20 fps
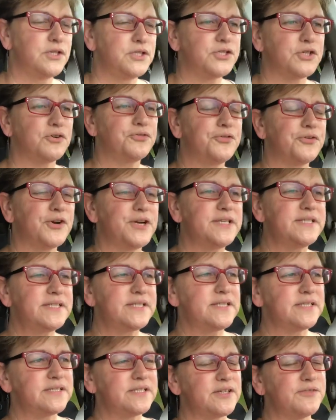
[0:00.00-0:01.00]
So for
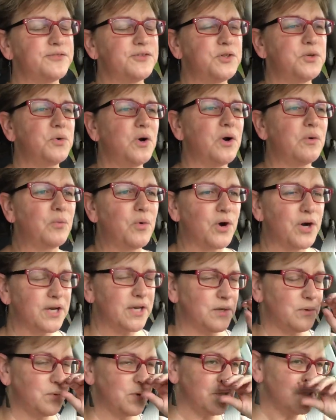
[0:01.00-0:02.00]
instance, if you are
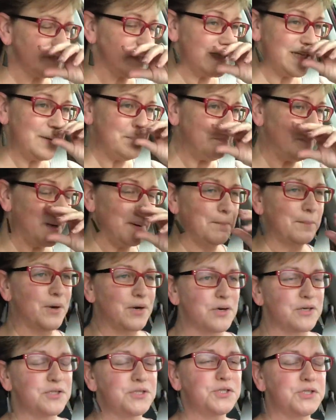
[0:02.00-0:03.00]
working with team
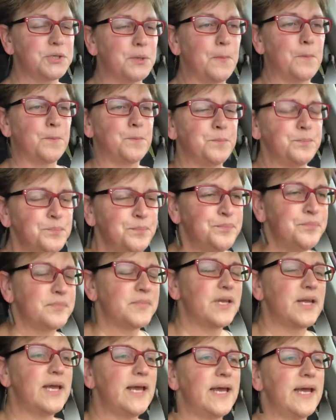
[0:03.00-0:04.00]
members
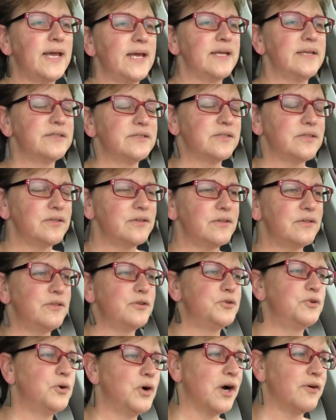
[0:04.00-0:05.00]
and
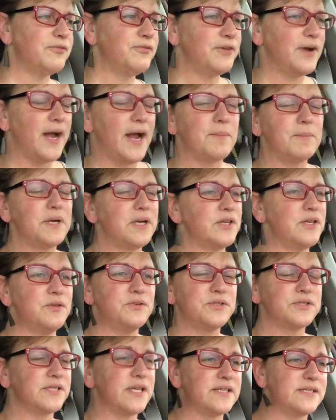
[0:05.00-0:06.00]
you are, I'm gonna
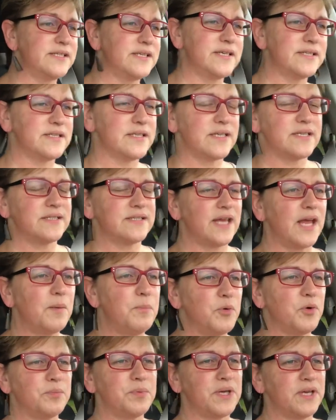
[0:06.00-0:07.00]
use Scentsy as an
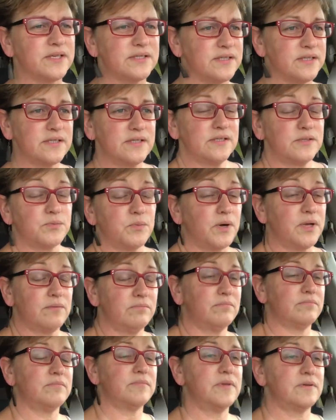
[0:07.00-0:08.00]
example because this is
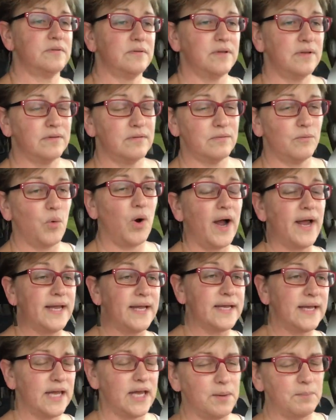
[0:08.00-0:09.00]
why
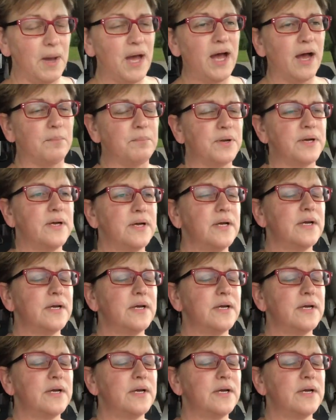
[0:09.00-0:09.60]
it came up.